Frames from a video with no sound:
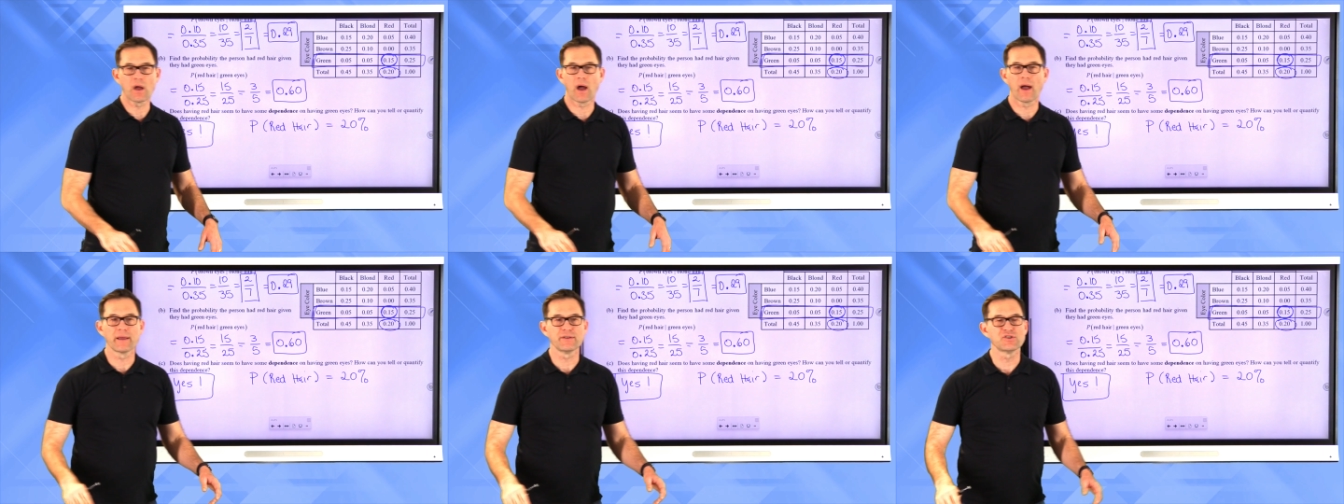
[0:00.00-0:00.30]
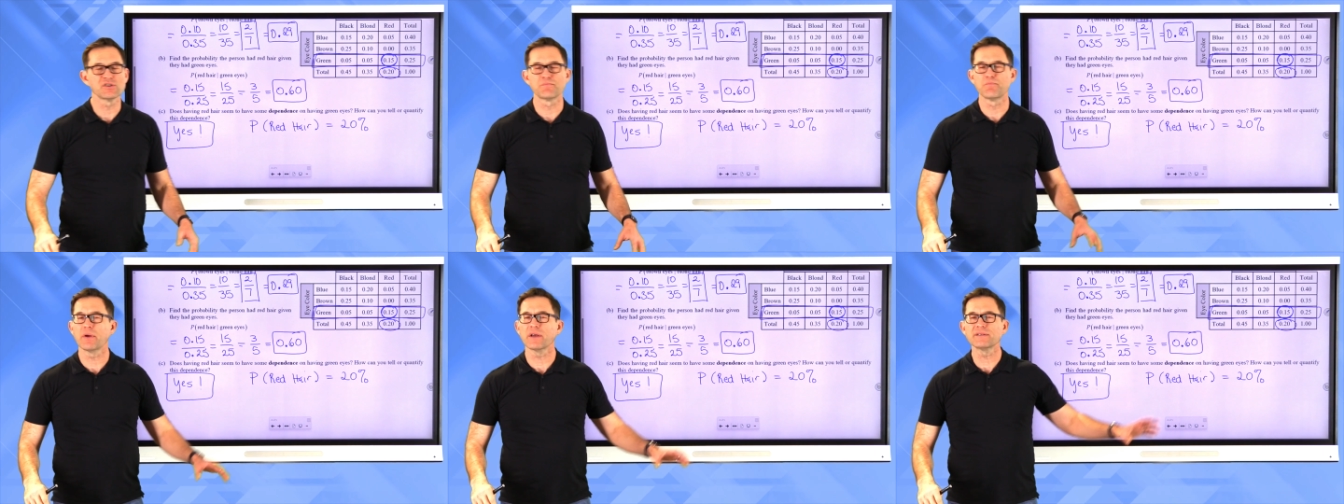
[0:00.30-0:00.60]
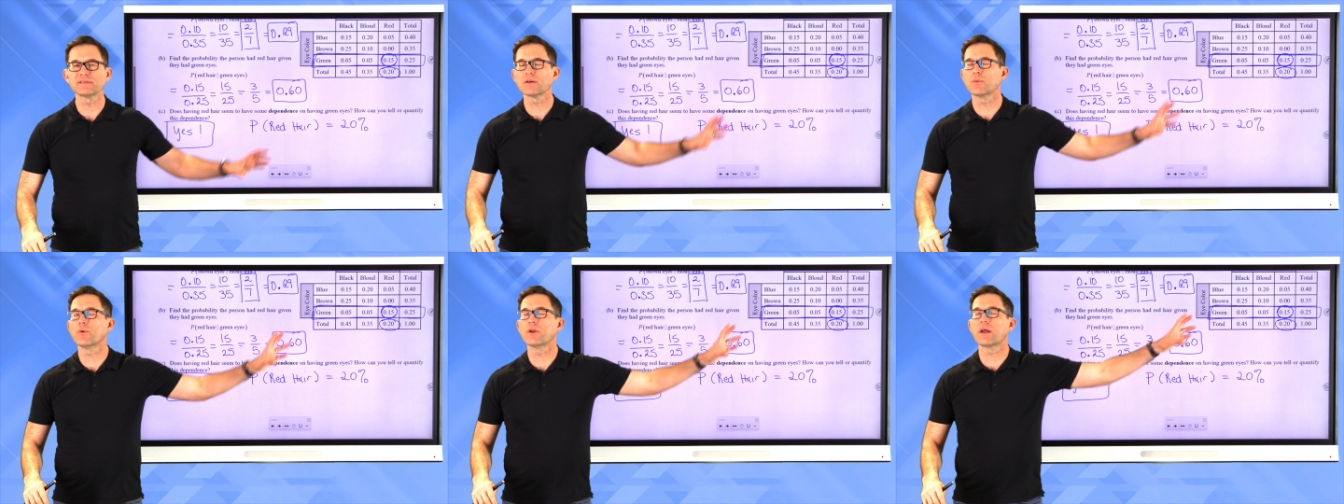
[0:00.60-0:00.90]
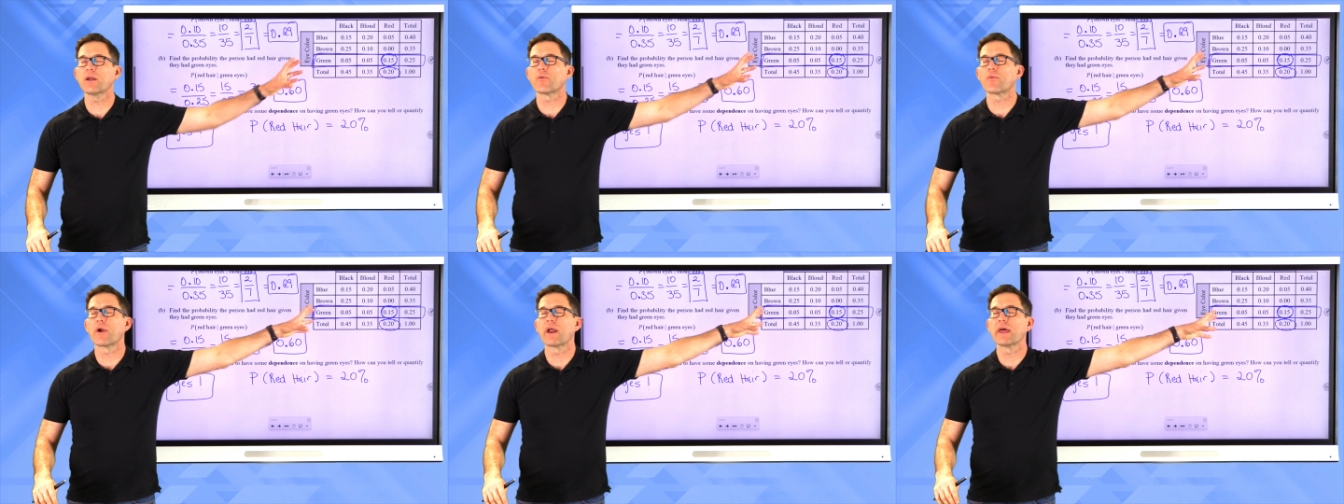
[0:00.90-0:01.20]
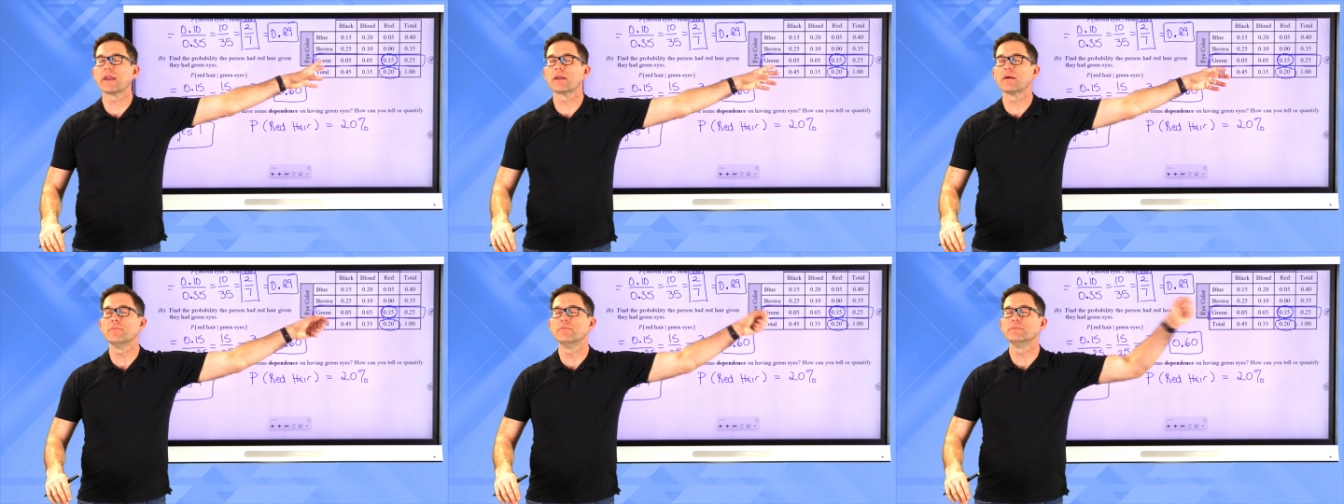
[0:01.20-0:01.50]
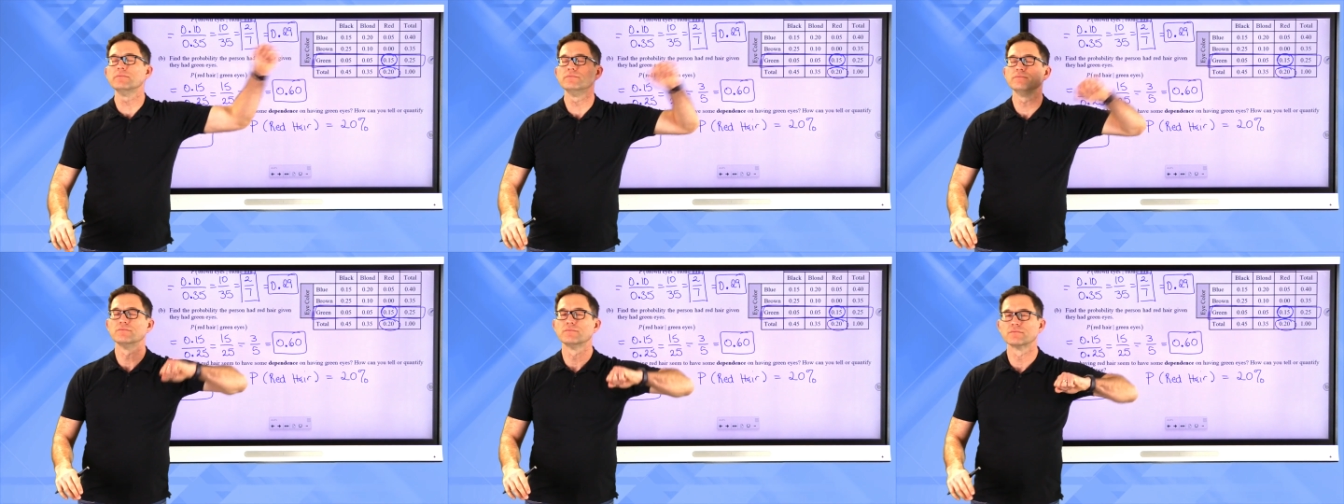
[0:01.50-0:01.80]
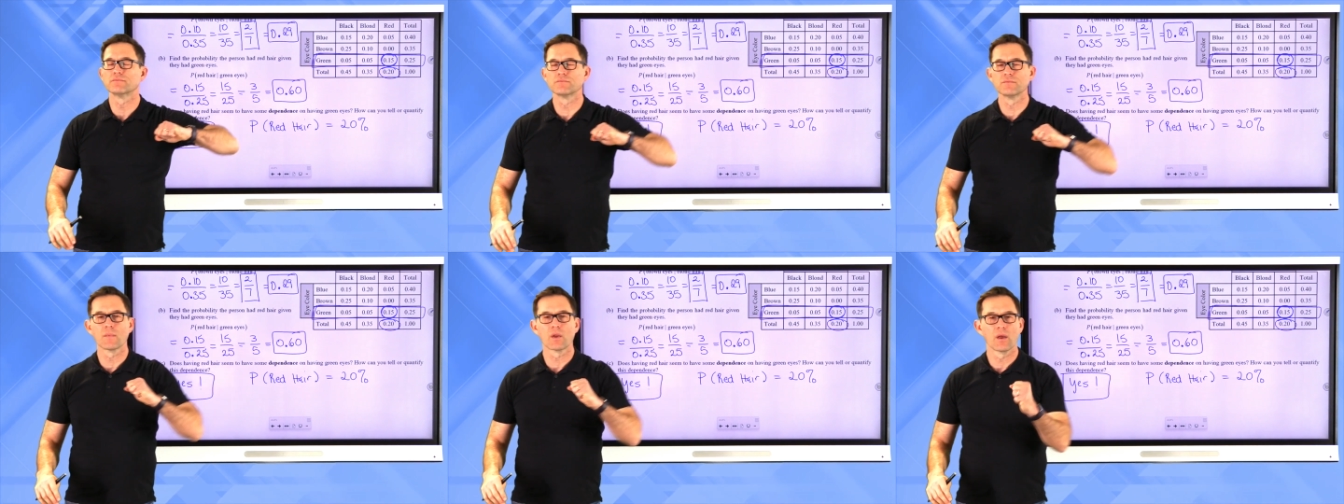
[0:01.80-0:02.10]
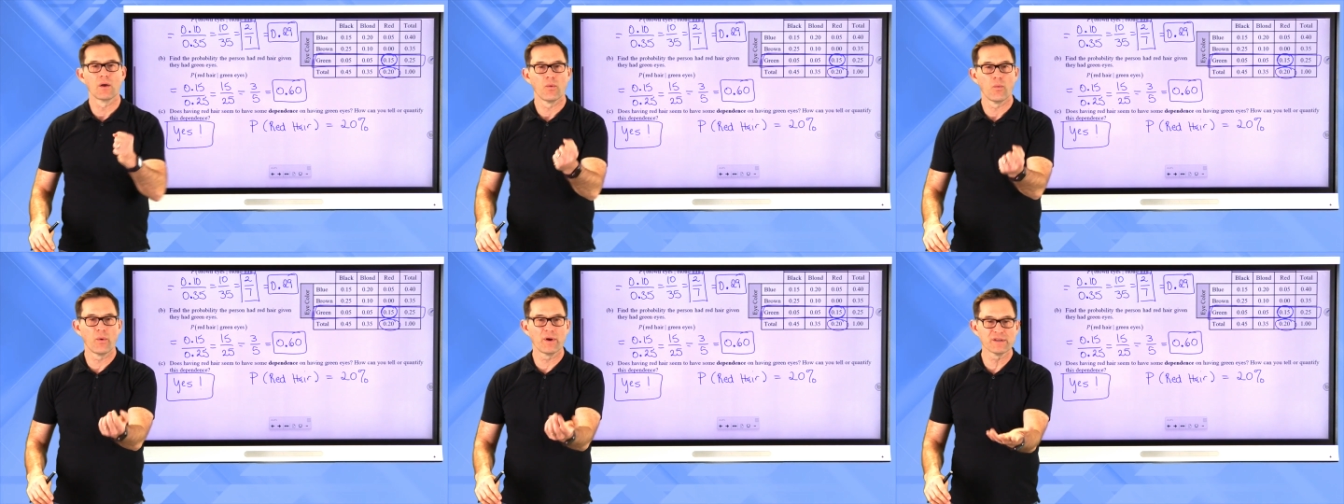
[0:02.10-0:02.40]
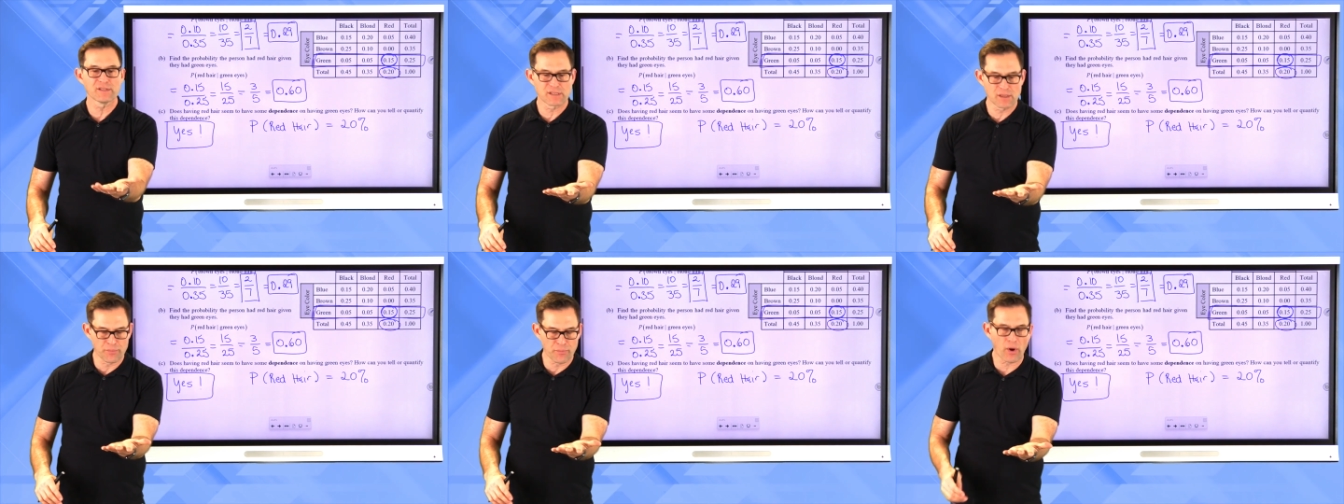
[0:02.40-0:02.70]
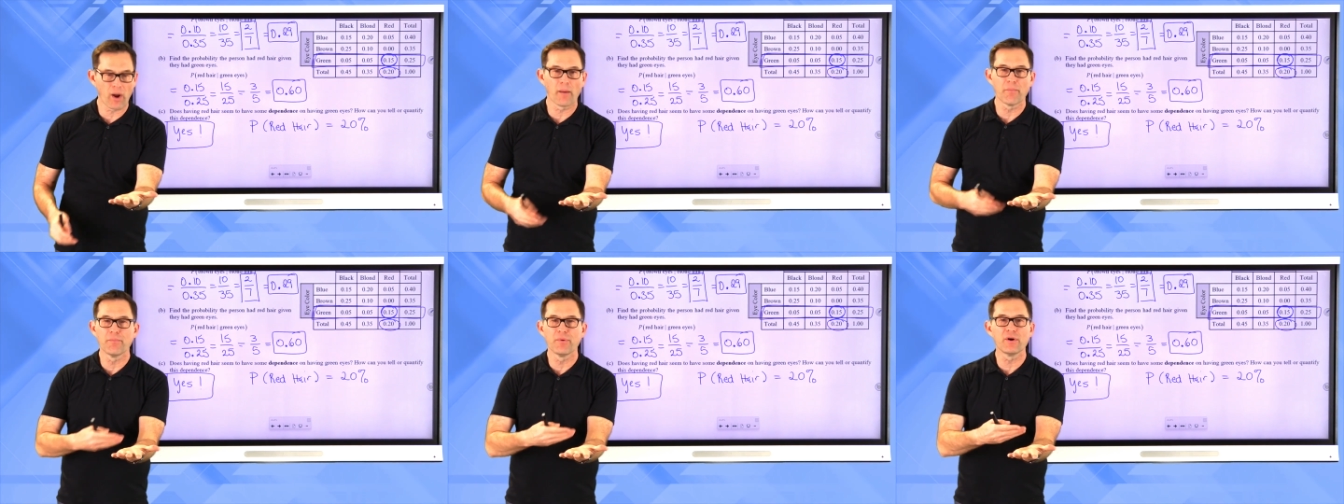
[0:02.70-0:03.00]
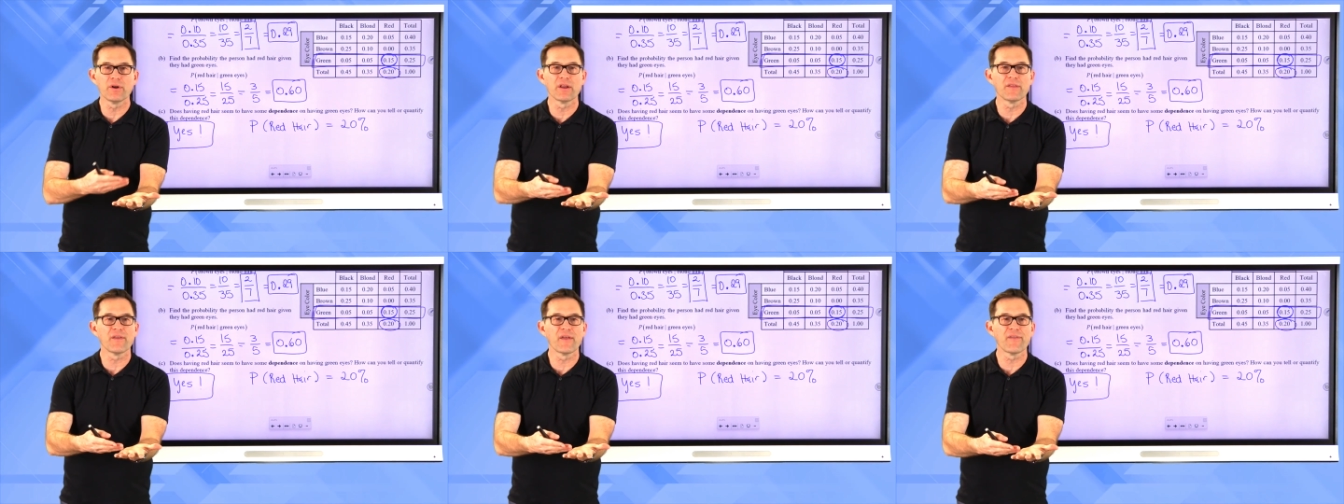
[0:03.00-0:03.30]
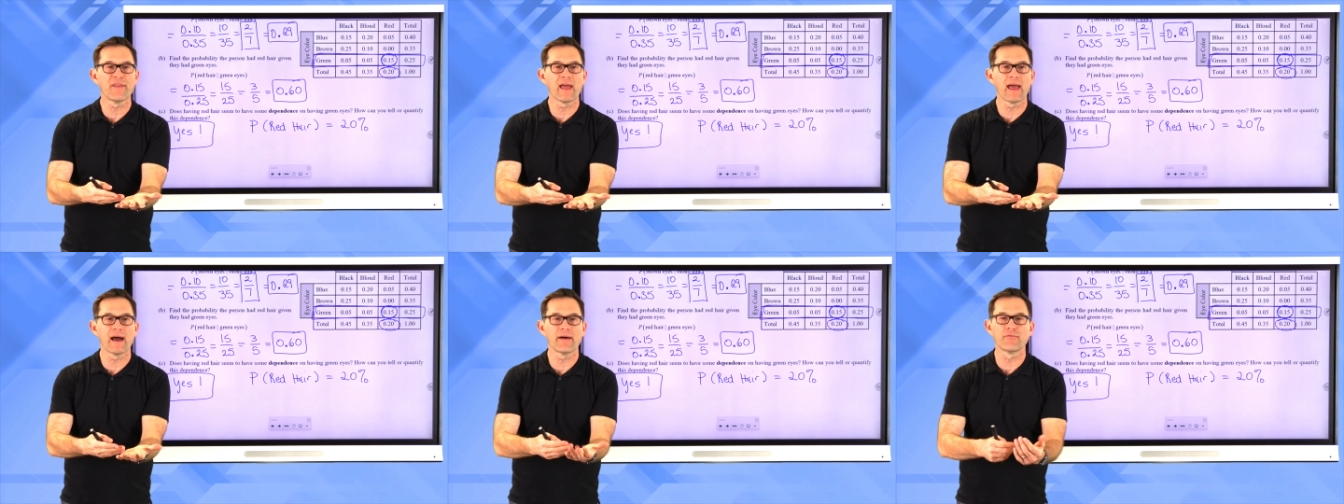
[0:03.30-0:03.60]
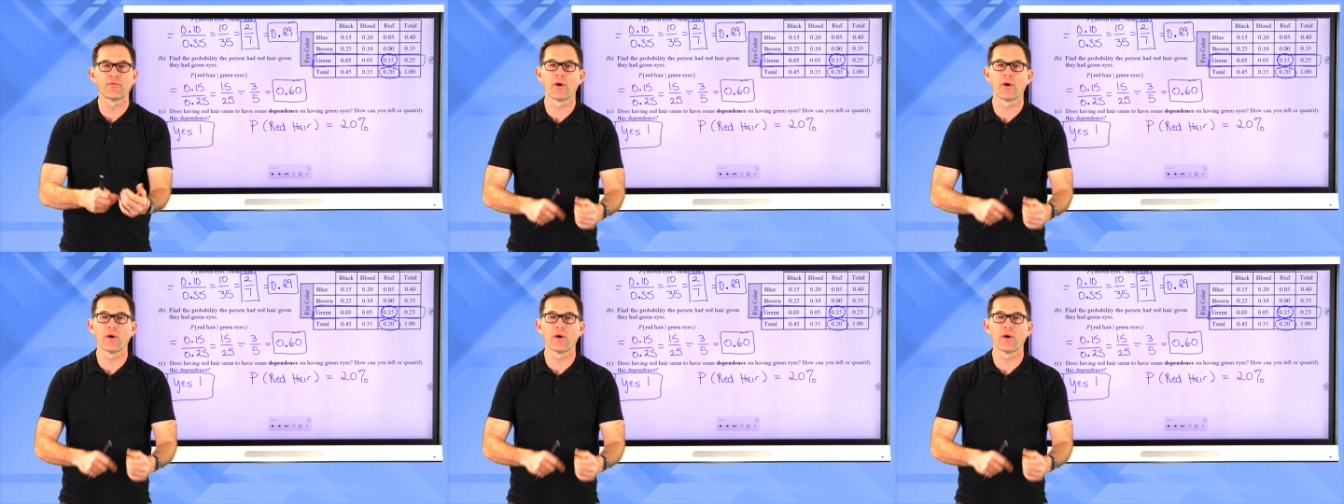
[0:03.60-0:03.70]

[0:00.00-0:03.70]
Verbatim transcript: I just pick someone at random. What is the probability that they have